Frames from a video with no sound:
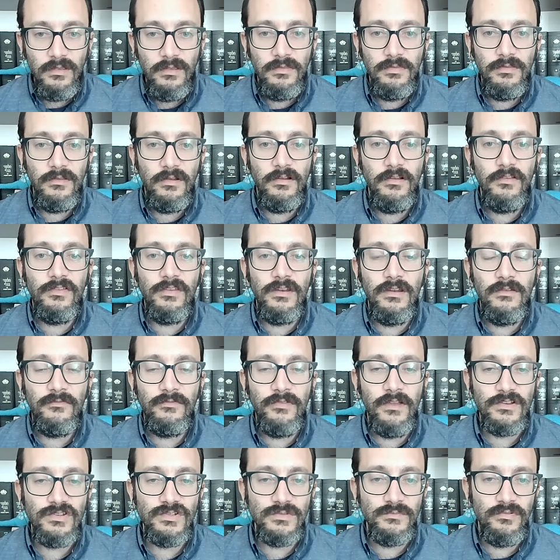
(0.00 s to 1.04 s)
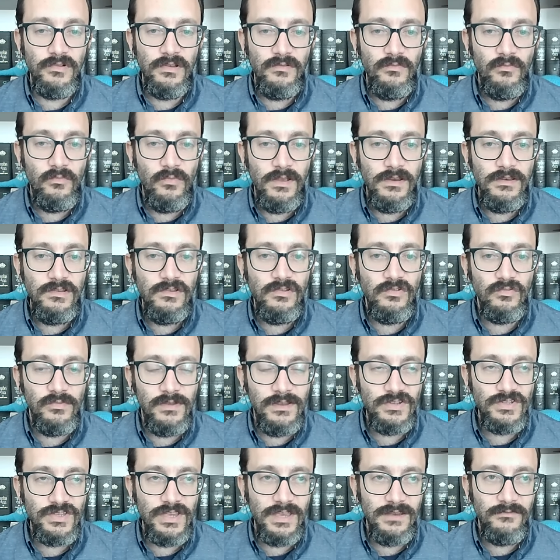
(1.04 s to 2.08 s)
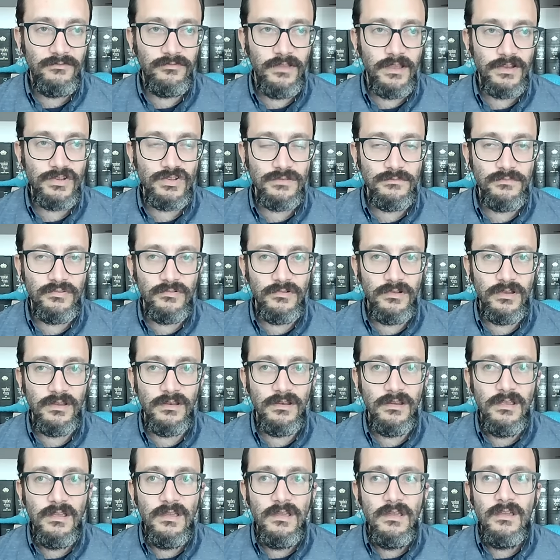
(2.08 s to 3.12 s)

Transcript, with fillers: There is an inflection point. And when do you reach that inflection point?